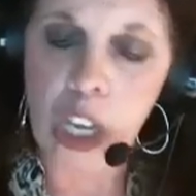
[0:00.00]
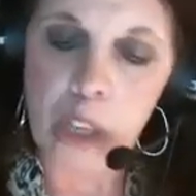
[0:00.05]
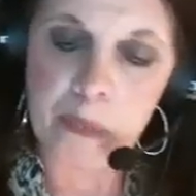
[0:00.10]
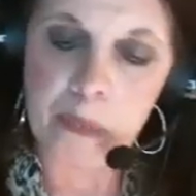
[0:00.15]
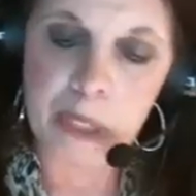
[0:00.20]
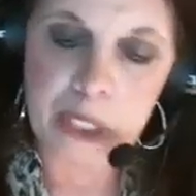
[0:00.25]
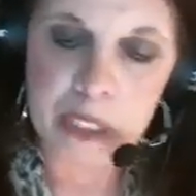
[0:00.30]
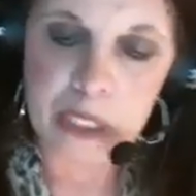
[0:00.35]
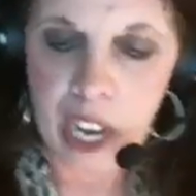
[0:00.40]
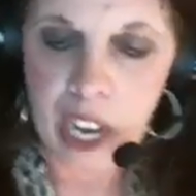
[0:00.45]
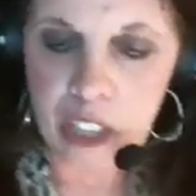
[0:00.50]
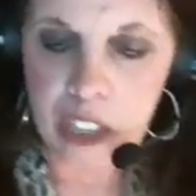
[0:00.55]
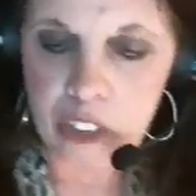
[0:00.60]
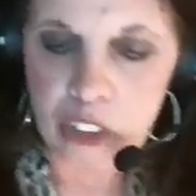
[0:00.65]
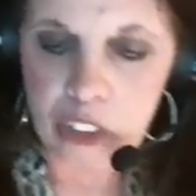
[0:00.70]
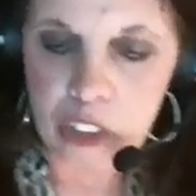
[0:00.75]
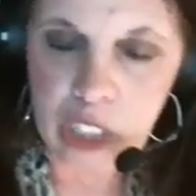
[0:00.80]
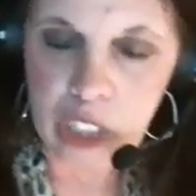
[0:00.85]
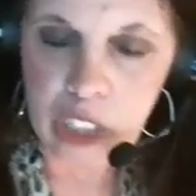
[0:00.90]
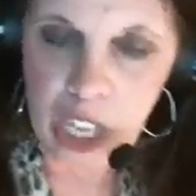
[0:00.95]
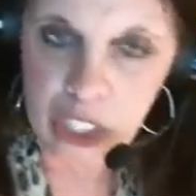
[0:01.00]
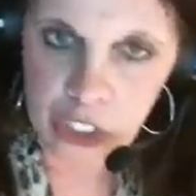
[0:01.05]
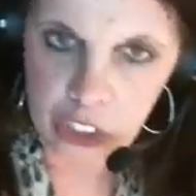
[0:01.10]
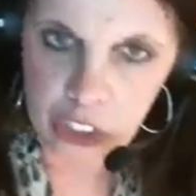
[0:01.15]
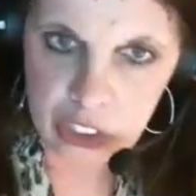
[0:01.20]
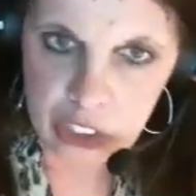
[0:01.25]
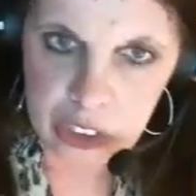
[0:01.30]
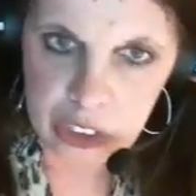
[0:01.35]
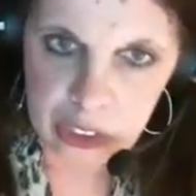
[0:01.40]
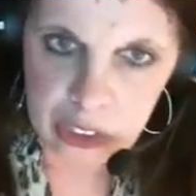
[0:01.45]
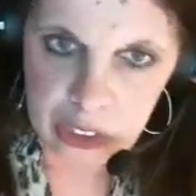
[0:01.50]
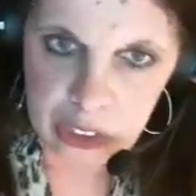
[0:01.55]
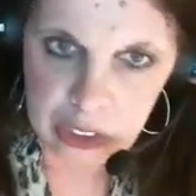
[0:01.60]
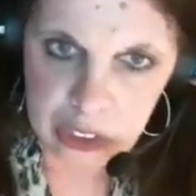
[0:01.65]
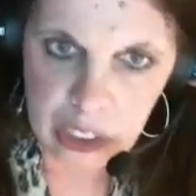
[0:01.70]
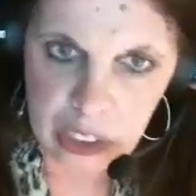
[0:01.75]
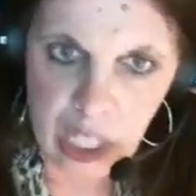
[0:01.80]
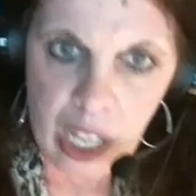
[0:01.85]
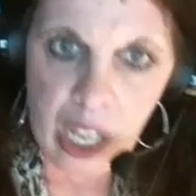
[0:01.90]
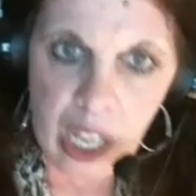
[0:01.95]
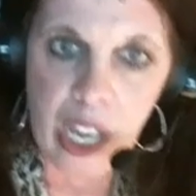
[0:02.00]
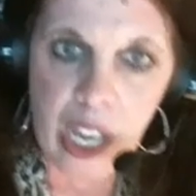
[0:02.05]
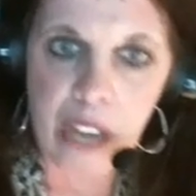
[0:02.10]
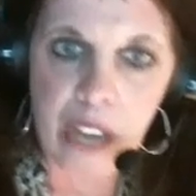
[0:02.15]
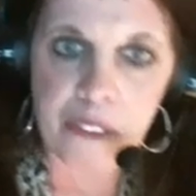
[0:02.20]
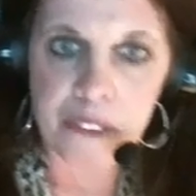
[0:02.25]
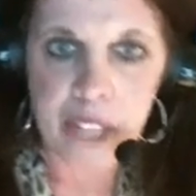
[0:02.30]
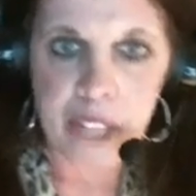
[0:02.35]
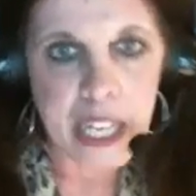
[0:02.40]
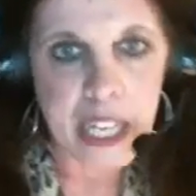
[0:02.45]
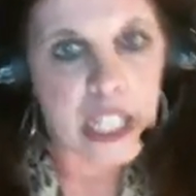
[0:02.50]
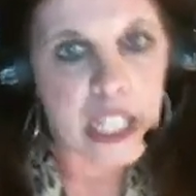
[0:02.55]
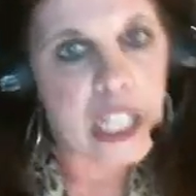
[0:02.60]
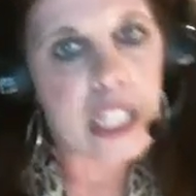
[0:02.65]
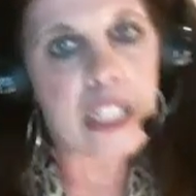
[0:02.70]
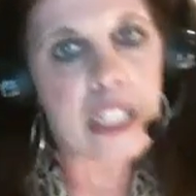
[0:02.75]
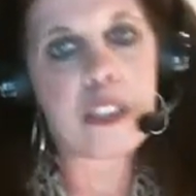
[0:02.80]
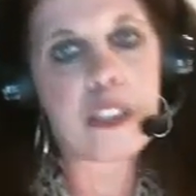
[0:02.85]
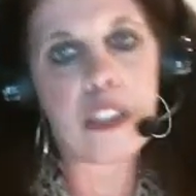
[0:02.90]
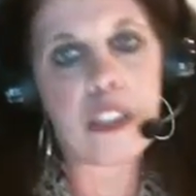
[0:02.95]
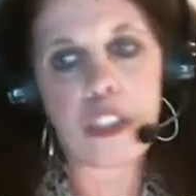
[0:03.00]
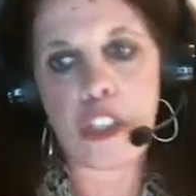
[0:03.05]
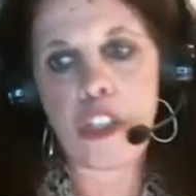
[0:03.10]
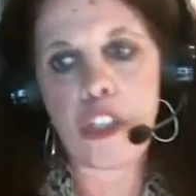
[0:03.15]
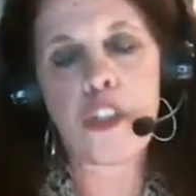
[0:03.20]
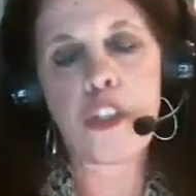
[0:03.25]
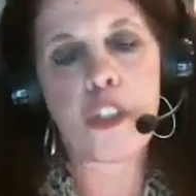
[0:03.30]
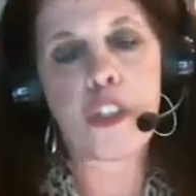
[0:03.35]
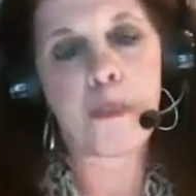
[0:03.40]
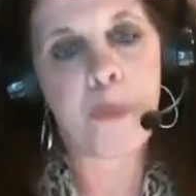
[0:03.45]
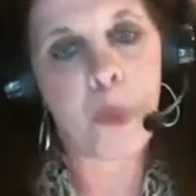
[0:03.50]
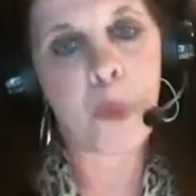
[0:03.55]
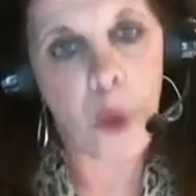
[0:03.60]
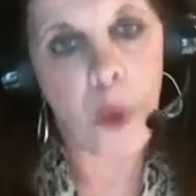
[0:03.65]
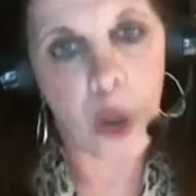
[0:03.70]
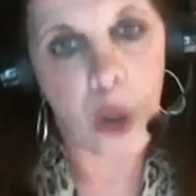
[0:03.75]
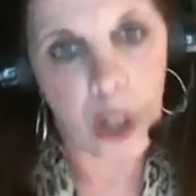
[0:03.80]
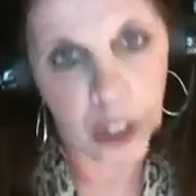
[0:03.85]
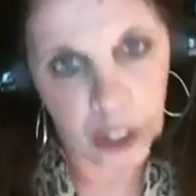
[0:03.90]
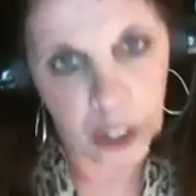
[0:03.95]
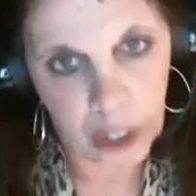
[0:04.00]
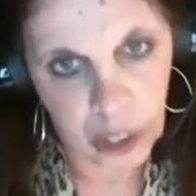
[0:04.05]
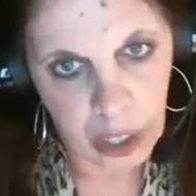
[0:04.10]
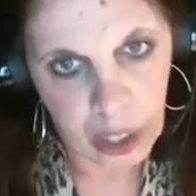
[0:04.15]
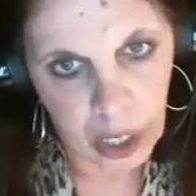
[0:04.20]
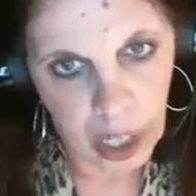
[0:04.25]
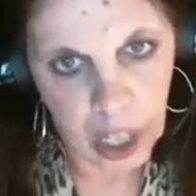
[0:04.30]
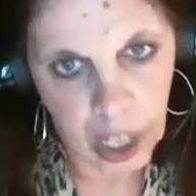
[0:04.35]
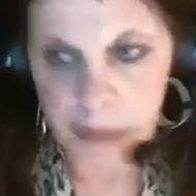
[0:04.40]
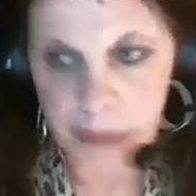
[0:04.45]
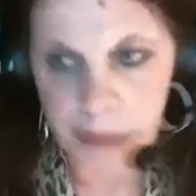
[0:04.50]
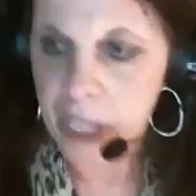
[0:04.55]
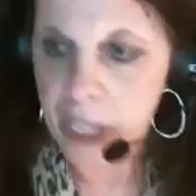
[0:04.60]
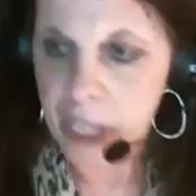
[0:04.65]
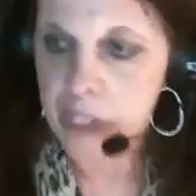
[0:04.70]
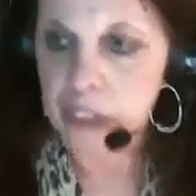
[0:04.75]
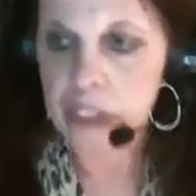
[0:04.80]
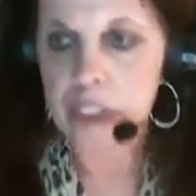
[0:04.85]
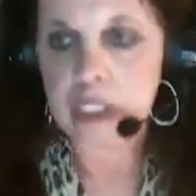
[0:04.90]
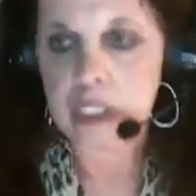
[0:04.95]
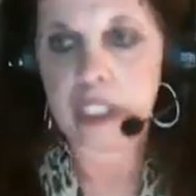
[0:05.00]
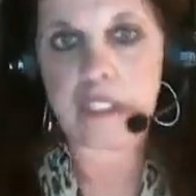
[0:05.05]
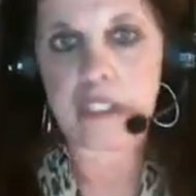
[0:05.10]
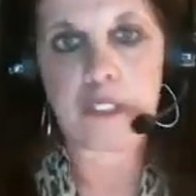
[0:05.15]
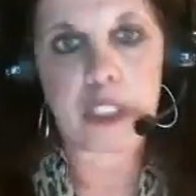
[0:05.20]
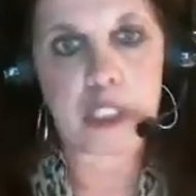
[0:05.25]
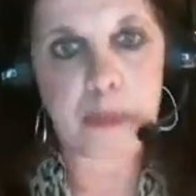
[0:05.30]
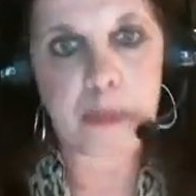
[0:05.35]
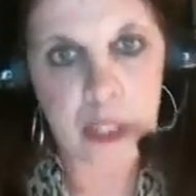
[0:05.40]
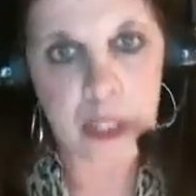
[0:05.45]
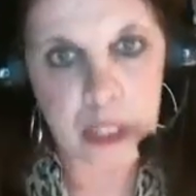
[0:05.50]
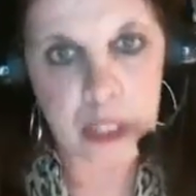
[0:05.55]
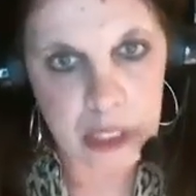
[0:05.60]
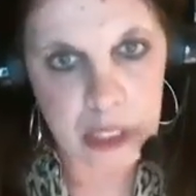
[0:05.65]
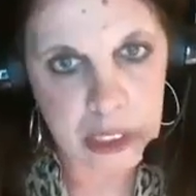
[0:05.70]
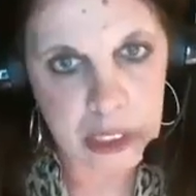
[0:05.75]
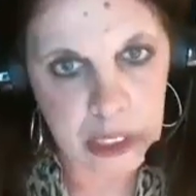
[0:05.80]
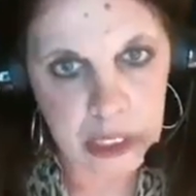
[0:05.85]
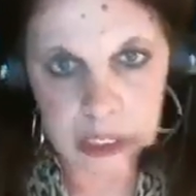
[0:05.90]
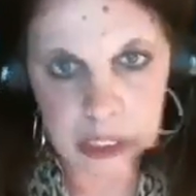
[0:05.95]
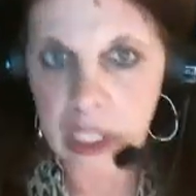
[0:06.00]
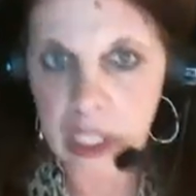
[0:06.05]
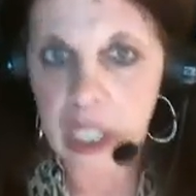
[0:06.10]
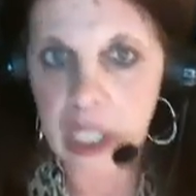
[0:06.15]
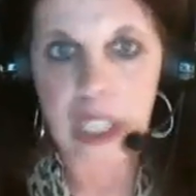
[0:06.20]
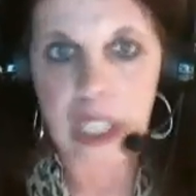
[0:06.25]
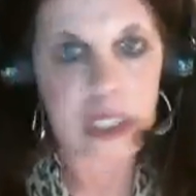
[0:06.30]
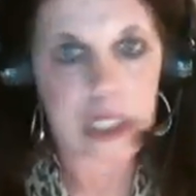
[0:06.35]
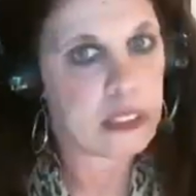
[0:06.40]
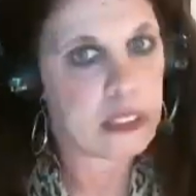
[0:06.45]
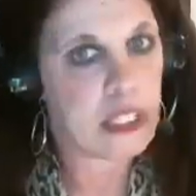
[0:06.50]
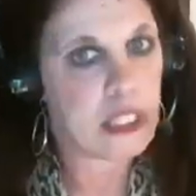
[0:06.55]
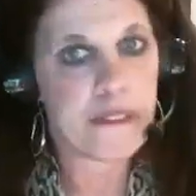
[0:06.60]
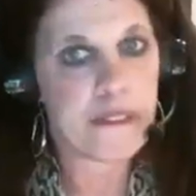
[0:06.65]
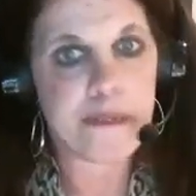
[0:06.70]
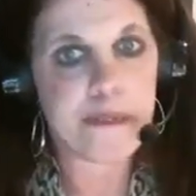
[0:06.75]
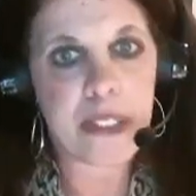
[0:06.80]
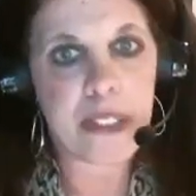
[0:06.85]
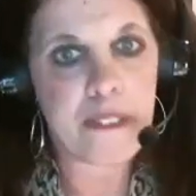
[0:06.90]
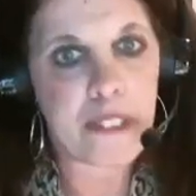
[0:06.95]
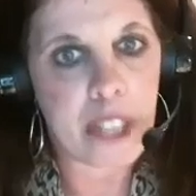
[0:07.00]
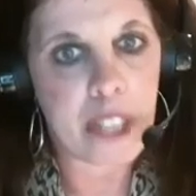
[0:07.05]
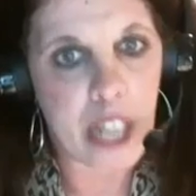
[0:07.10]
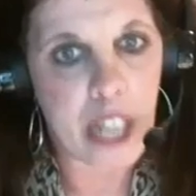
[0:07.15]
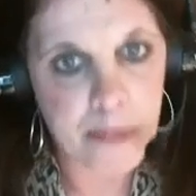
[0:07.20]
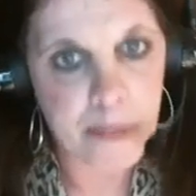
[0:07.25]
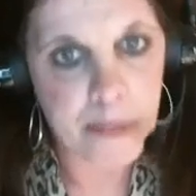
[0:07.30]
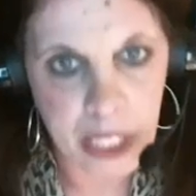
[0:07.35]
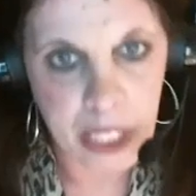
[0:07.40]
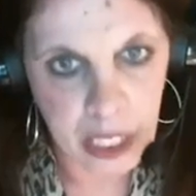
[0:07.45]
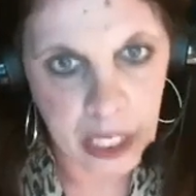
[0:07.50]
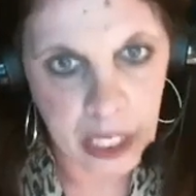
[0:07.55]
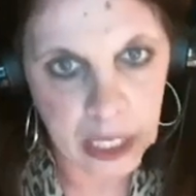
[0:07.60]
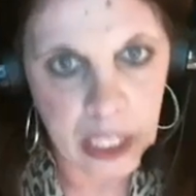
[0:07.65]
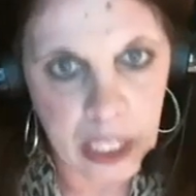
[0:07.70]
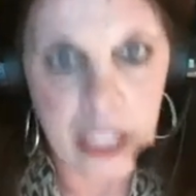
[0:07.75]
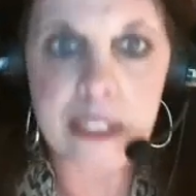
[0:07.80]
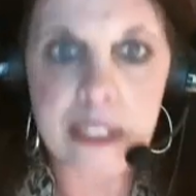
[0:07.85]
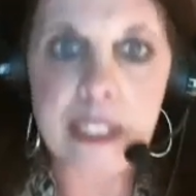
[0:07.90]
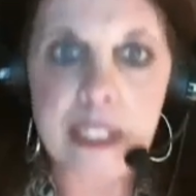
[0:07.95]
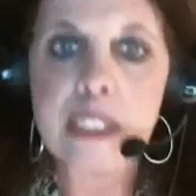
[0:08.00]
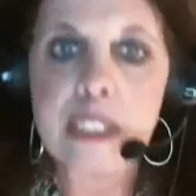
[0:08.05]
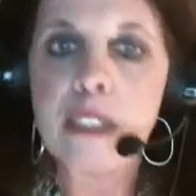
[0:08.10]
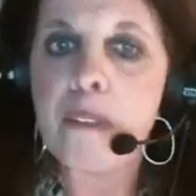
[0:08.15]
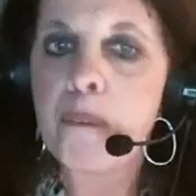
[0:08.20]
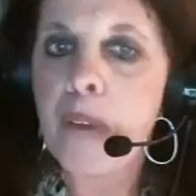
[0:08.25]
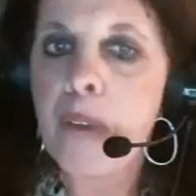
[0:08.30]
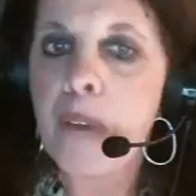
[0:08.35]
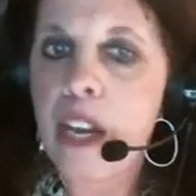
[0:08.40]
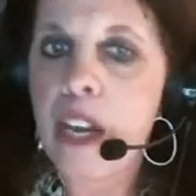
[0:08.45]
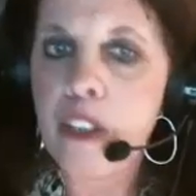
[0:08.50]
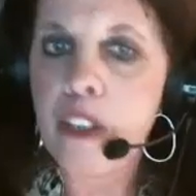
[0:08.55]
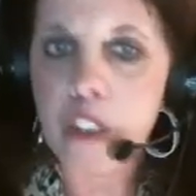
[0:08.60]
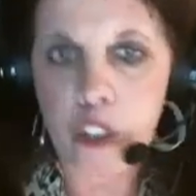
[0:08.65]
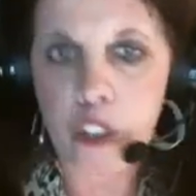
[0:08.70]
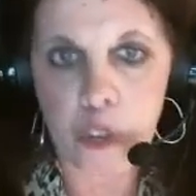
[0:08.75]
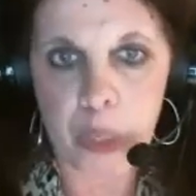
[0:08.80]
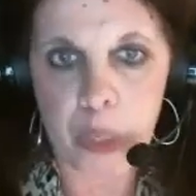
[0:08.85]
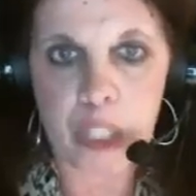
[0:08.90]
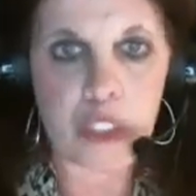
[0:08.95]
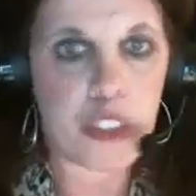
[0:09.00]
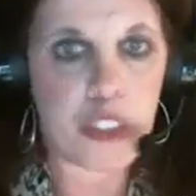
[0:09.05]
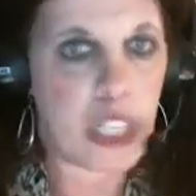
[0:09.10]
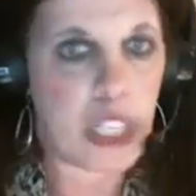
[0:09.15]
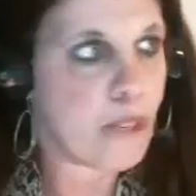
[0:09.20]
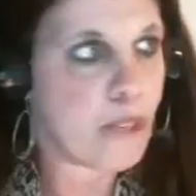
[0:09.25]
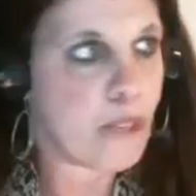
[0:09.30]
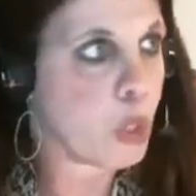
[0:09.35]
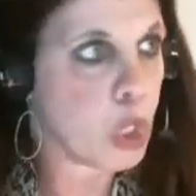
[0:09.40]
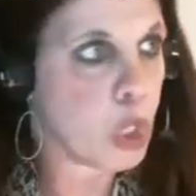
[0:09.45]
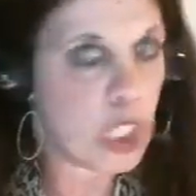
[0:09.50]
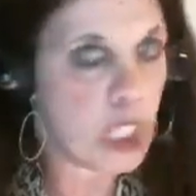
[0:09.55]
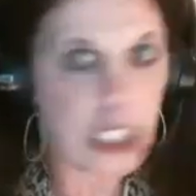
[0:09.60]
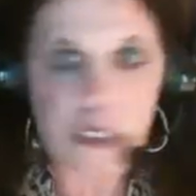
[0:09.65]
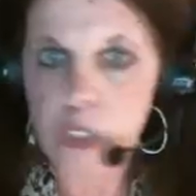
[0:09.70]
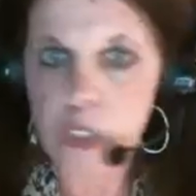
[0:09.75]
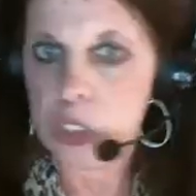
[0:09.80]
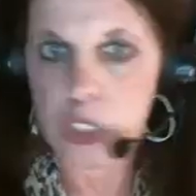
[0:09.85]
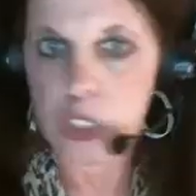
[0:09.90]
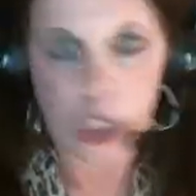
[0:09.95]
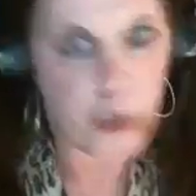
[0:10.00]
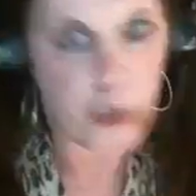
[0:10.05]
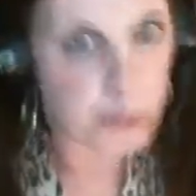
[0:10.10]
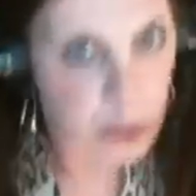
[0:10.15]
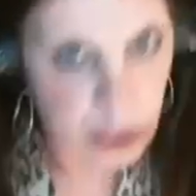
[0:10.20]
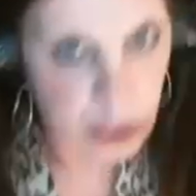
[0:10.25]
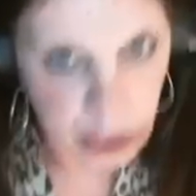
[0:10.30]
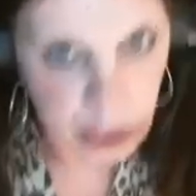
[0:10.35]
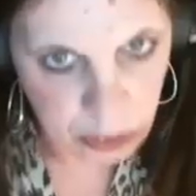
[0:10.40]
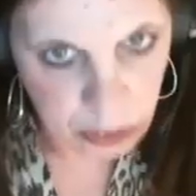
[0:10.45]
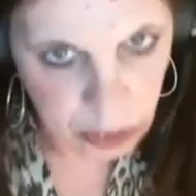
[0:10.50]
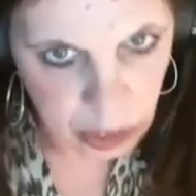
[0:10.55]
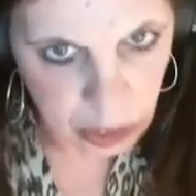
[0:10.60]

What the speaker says: but doctors and nurses, if they can learn more about near-death experiences and deathbed phenomena, it doesn't matter whether they believe or don't believe,